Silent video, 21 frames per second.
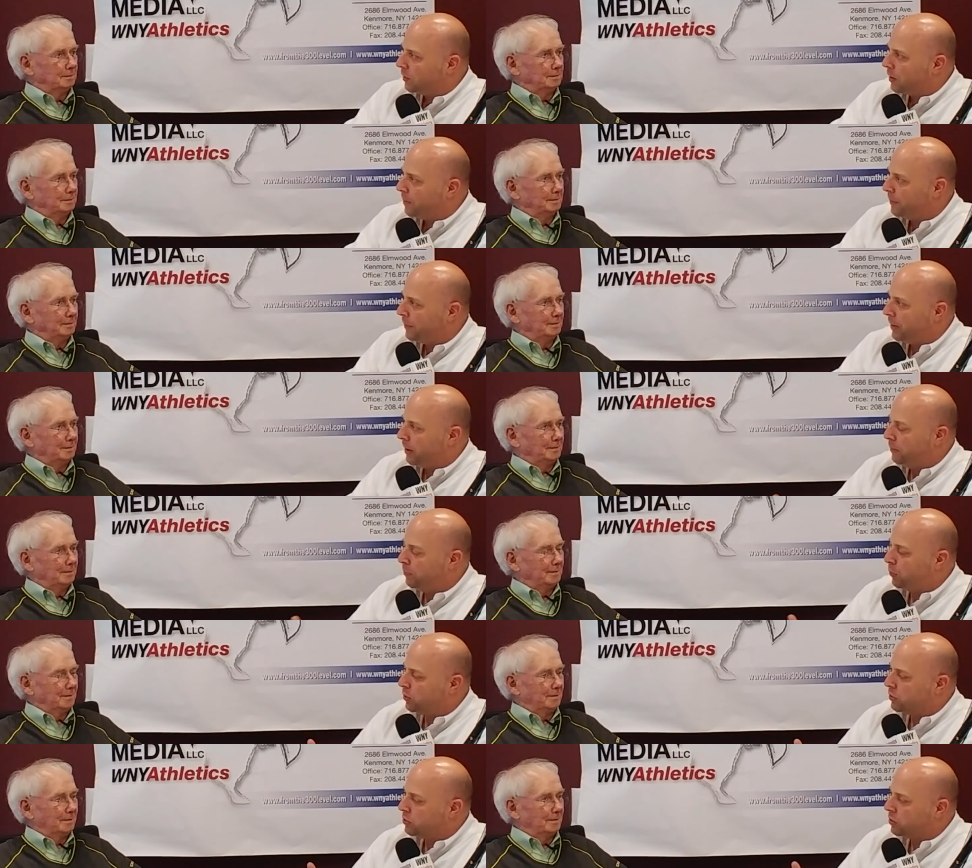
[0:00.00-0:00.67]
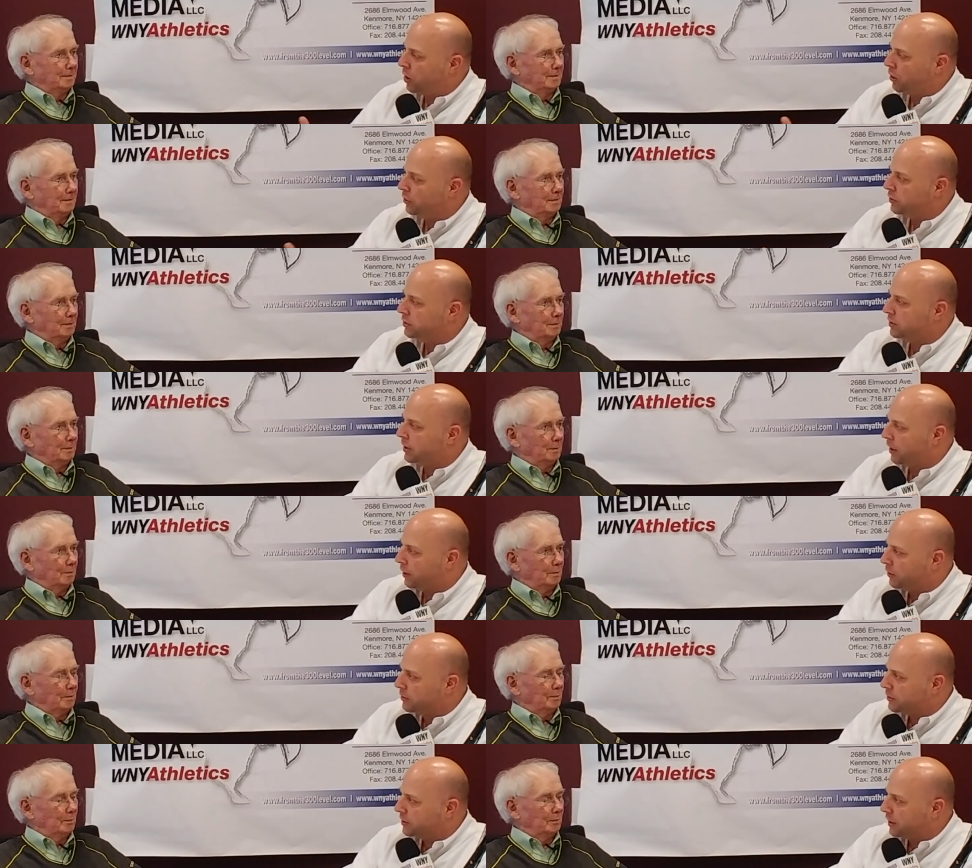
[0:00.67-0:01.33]
Speaker 1: I mean, he puts all his
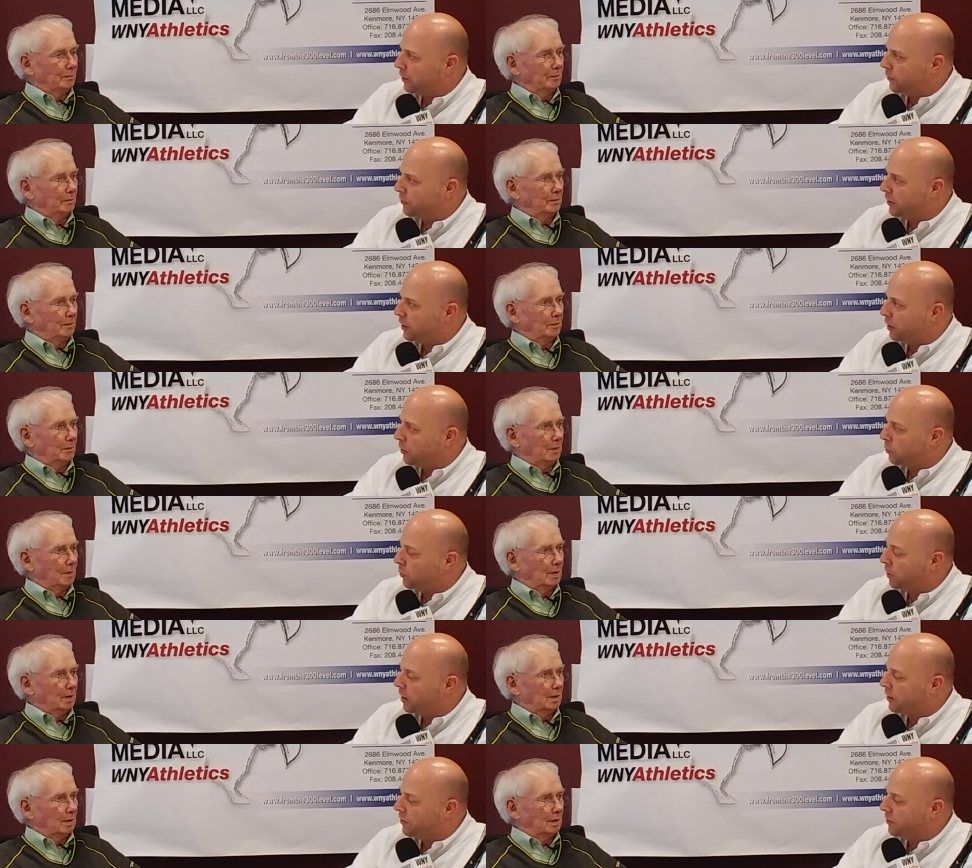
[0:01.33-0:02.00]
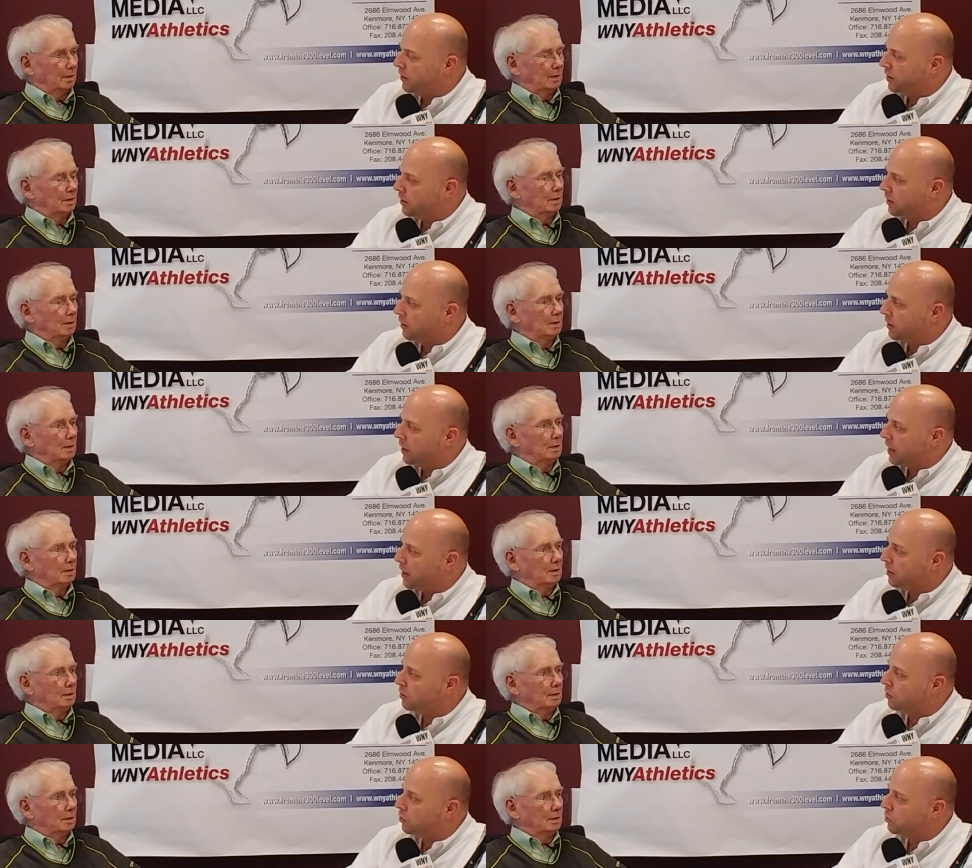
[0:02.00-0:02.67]
cards out there. Where I think a
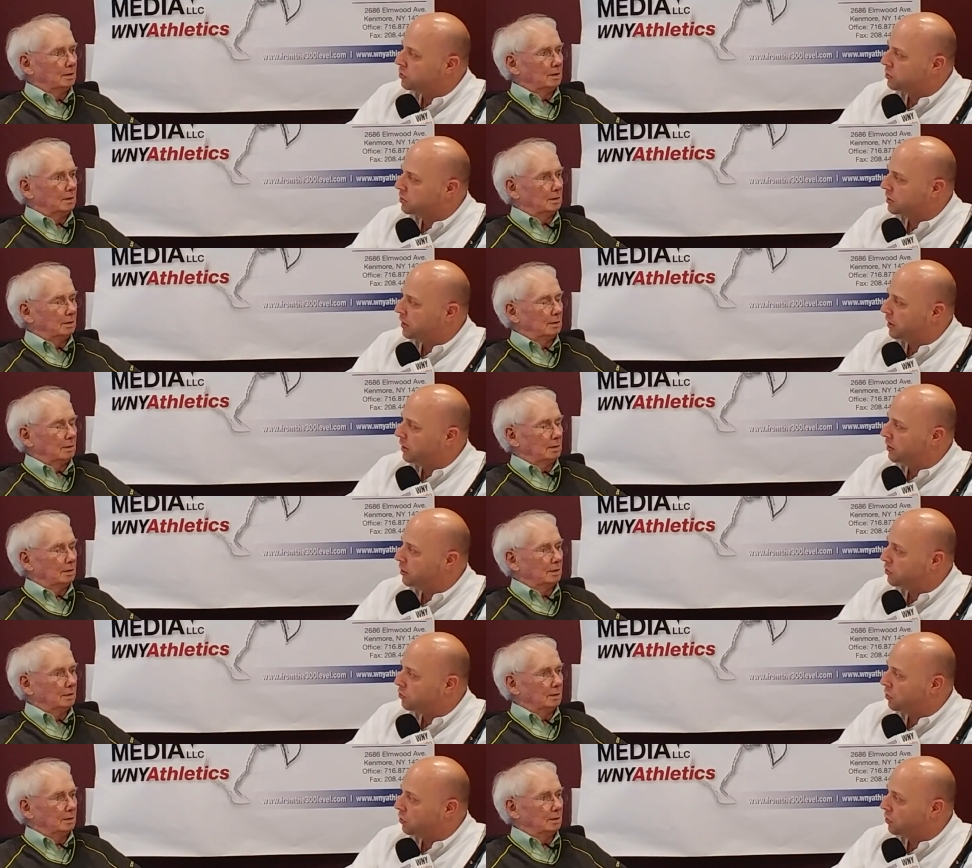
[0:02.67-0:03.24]
lot of coaches get into